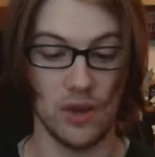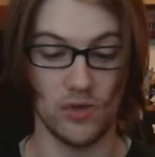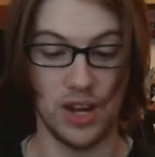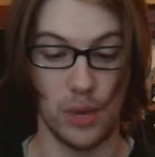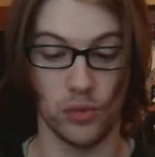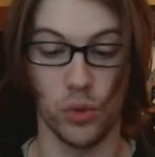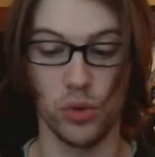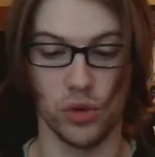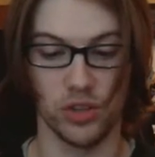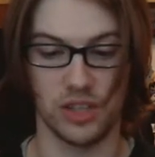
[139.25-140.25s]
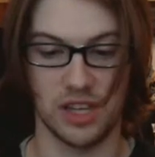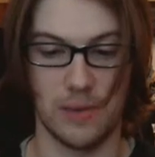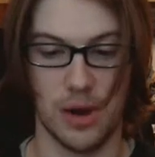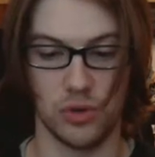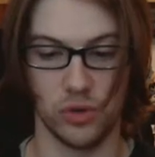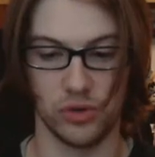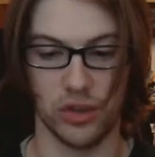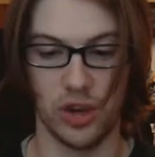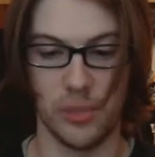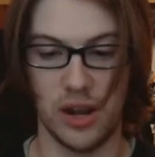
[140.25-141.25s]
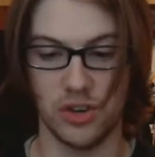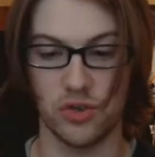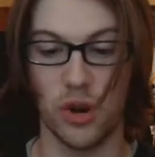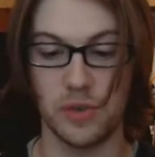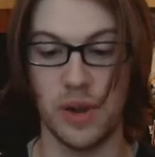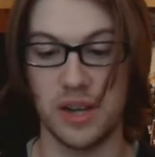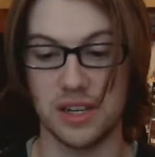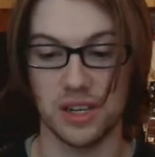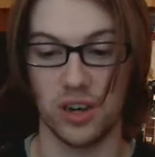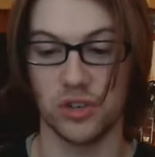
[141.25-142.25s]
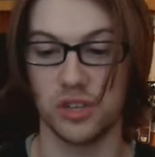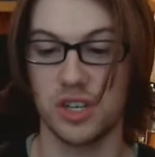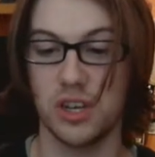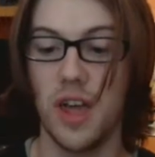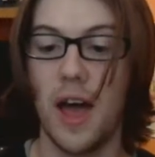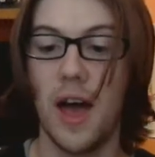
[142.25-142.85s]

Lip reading: I was really happy with all the colours that came out with Nausicaä, and I tried to paint it as close as could.